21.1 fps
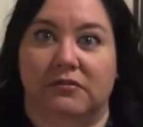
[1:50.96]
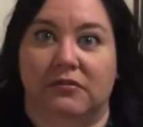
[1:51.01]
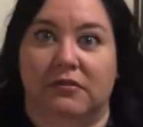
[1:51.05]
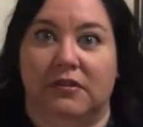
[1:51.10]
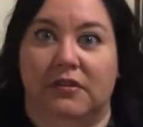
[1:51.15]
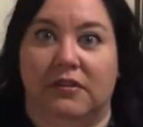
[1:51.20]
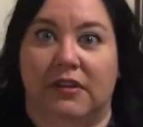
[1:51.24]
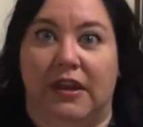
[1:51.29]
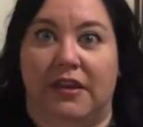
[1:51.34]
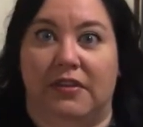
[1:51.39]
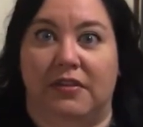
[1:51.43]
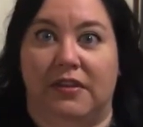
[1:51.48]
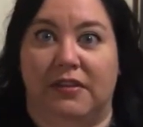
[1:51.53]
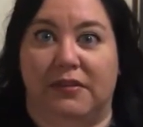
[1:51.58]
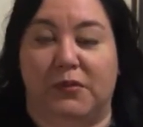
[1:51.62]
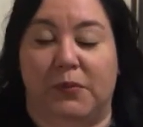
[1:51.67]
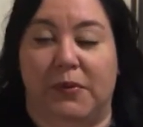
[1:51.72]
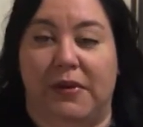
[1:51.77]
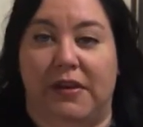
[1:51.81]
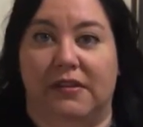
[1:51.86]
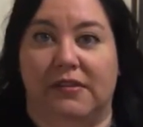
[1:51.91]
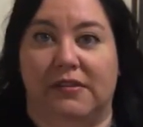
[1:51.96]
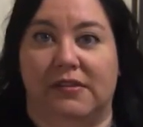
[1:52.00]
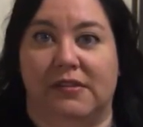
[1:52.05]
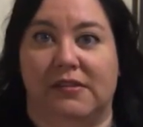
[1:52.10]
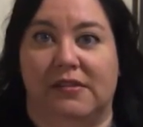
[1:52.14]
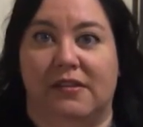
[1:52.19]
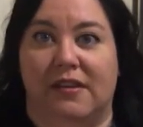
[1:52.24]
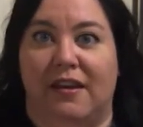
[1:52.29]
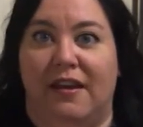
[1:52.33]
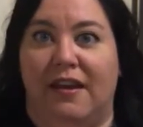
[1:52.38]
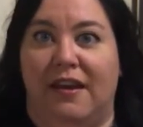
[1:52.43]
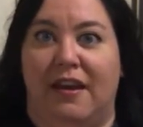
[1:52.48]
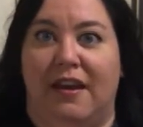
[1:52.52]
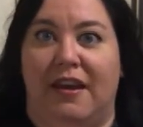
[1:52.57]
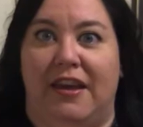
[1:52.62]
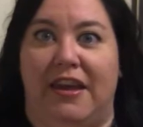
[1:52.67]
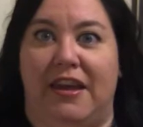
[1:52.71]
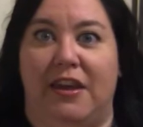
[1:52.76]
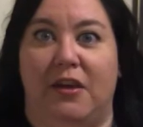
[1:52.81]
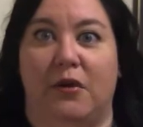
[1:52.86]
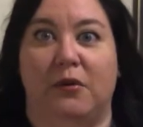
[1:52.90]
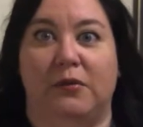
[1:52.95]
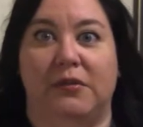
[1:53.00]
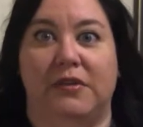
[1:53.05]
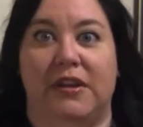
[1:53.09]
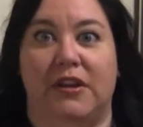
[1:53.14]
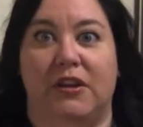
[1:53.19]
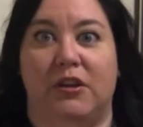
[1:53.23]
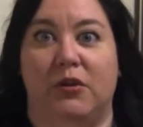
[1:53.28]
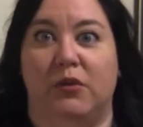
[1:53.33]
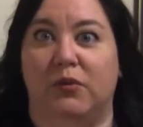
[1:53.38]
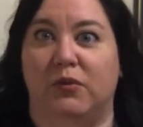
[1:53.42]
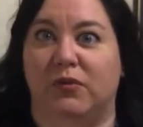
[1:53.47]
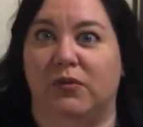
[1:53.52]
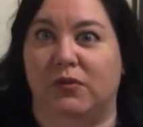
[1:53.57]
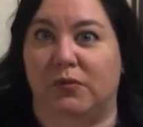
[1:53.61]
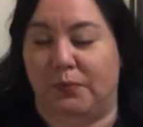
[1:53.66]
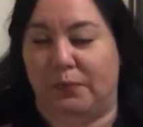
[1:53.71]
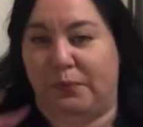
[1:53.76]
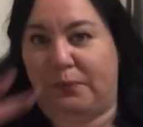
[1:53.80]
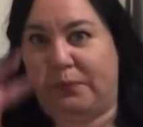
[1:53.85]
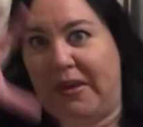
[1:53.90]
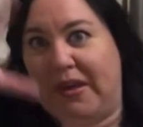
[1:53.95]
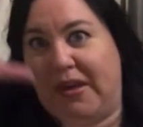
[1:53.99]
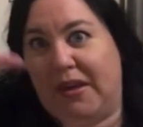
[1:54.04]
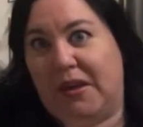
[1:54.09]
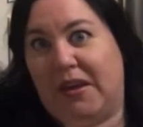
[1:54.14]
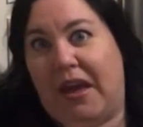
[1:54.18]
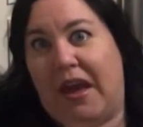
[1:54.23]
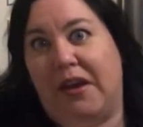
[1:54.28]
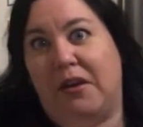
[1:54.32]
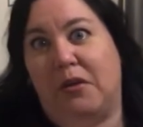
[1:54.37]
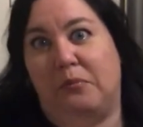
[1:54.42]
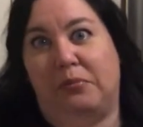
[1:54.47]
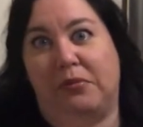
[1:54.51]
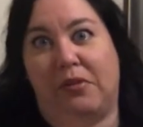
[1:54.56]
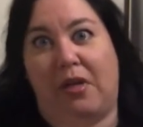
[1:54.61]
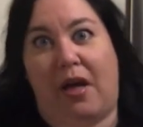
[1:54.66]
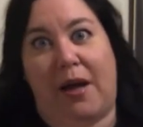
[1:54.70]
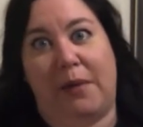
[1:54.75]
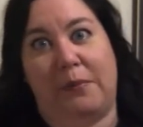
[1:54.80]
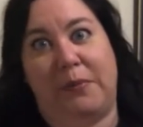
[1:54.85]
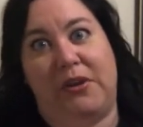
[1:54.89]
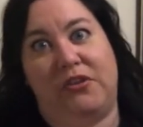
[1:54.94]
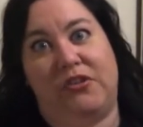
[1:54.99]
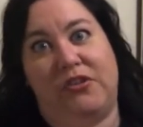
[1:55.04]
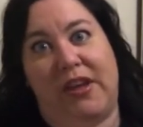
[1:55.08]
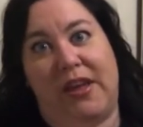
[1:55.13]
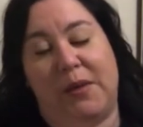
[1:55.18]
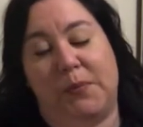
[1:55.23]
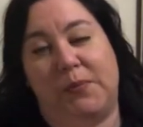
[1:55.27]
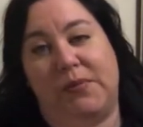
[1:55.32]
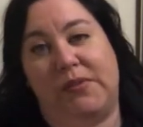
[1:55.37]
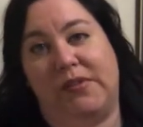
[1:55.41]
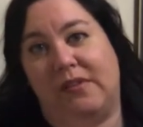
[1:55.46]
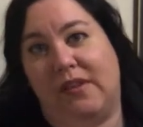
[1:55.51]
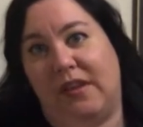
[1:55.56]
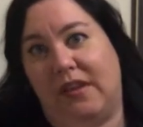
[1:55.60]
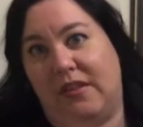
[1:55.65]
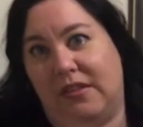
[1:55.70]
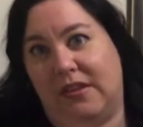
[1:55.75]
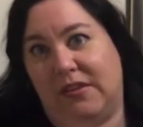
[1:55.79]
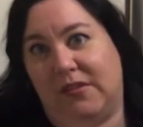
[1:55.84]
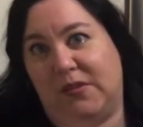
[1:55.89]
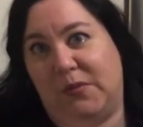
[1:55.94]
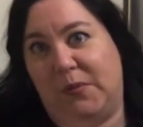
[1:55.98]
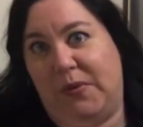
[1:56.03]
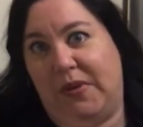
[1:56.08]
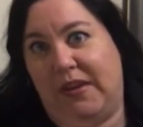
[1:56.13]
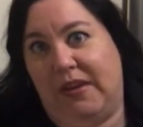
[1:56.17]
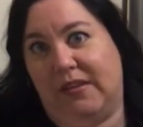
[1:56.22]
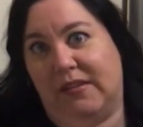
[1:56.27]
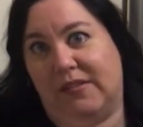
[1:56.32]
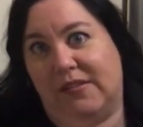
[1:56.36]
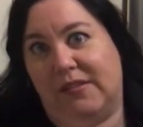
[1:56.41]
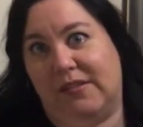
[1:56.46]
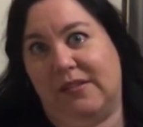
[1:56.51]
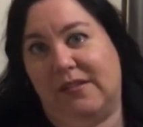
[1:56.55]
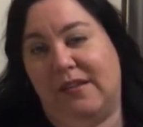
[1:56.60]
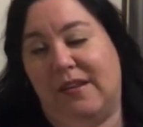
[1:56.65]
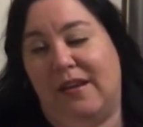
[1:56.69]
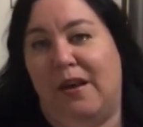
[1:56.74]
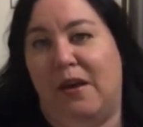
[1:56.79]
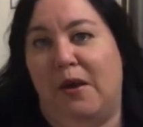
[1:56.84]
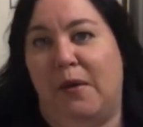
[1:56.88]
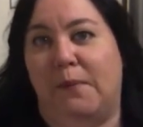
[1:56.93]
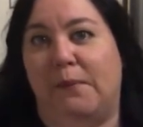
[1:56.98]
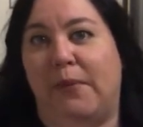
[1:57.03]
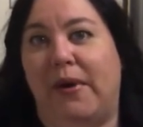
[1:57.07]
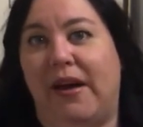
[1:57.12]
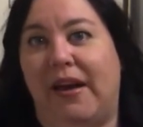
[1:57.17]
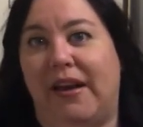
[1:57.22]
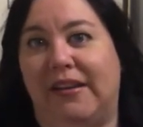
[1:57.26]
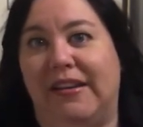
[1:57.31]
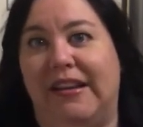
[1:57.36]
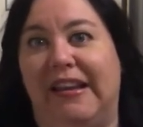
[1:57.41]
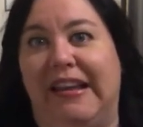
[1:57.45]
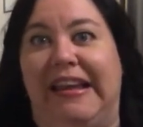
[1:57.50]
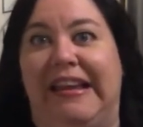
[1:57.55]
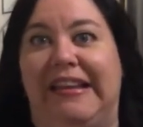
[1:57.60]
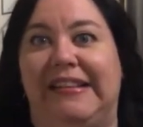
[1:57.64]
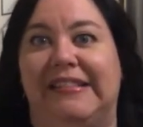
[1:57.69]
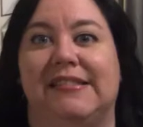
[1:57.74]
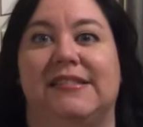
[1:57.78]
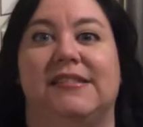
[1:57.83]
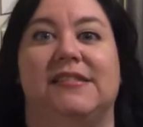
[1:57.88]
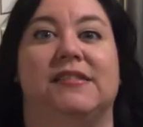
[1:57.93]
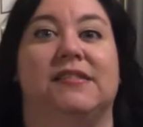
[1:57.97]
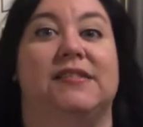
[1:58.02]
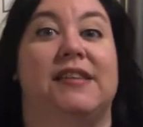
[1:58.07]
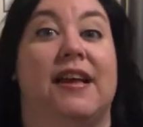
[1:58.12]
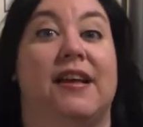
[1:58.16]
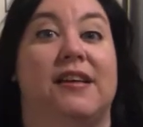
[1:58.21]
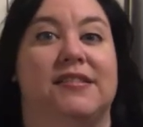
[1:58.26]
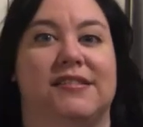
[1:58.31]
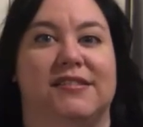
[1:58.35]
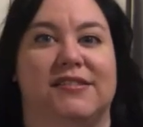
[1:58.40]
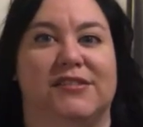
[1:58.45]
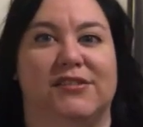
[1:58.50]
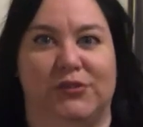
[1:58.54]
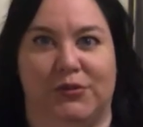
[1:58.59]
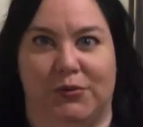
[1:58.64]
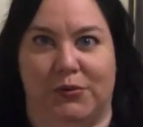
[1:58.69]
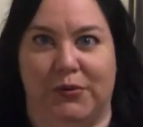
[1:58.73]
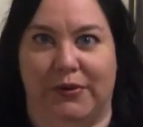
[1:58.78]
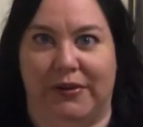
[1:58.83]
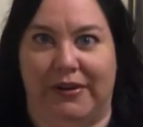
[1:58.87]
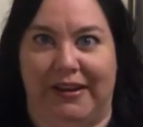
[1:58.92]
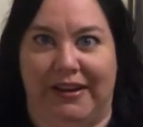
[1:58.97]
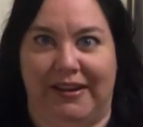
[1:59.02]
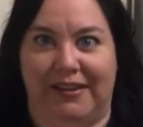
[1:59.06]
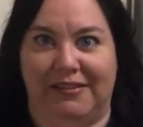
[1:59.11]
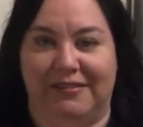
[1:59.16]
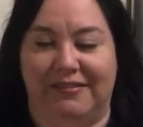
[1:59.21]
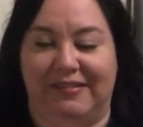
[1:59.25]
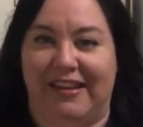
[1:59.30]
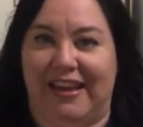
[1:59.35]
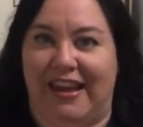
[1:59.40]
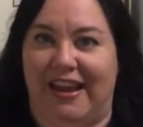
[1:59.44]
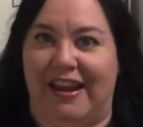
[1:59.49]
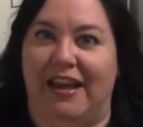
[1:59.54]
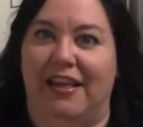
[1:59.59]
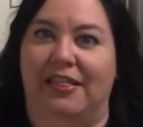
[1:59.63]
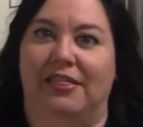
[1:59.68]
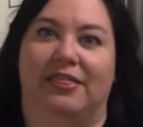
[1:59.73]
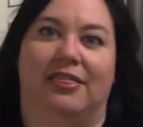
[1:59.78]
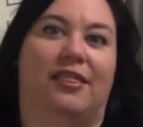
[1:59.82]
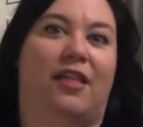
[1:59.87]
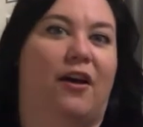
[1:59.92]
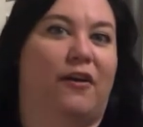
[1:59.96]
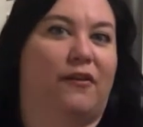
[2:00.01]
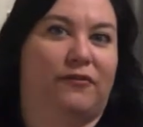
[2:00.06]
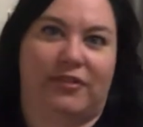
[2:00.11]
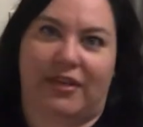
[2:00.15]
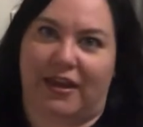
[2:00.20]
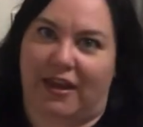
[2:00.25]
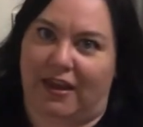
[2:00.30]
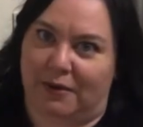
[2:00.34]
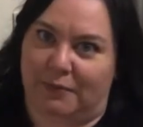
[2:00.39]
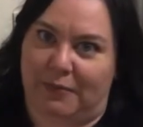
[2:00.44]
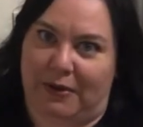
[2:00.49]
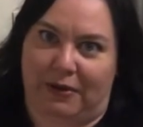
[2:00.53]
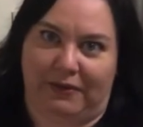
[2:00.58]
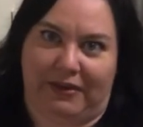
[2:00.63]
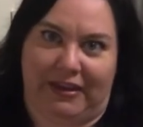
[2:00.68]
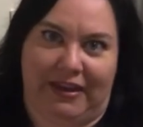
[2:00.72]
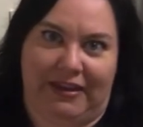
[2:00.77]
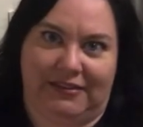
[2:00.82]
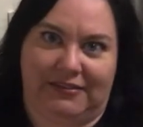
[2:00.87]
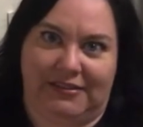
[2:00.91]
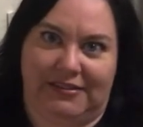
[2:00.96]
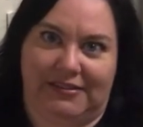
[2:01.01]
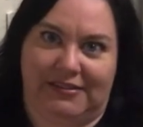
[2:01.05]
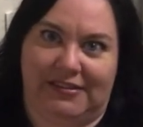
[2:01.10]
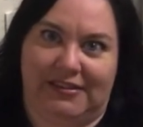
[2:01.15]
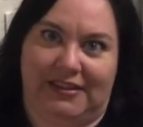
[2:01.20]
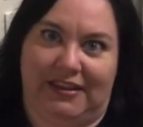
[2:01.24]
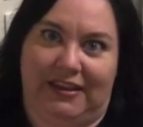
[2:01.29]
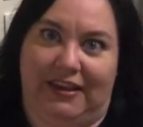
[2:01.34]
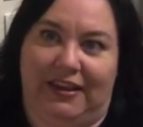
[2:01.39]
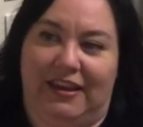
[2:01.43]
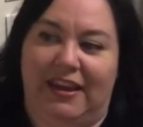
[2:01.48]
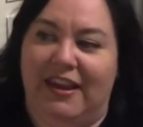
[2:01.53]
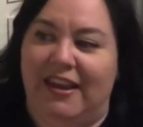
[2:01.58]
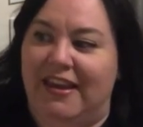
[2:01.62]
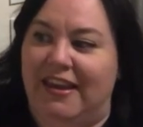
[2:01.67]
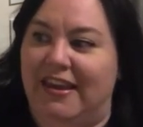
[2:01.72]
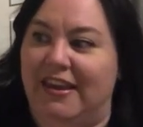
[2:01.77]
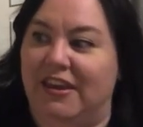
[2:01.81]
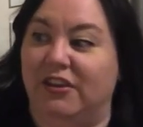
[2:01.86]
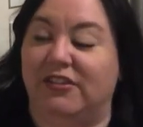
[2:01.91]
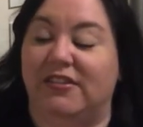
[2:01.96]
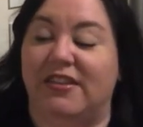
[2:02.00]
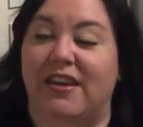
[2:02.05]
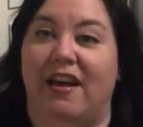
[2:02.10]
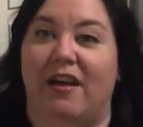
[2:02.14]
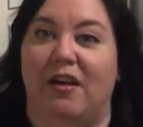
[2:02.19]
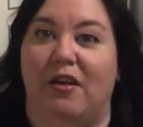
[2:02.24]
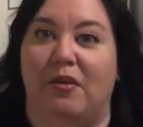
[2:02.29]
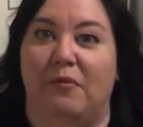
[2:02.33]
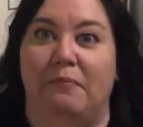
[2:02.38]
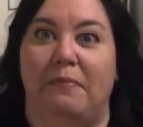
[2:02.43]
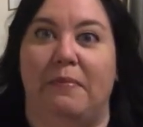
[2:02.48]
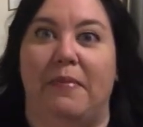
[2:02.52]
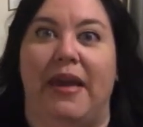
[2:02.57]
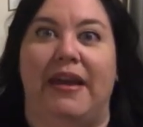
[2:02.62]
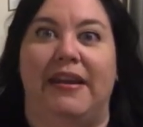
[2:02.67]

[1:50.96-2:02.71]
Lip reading: in this piece. He only used big, kind of blobby shapes in this piece. But it still tells a story. And I love that about Kandinsky. He could tell many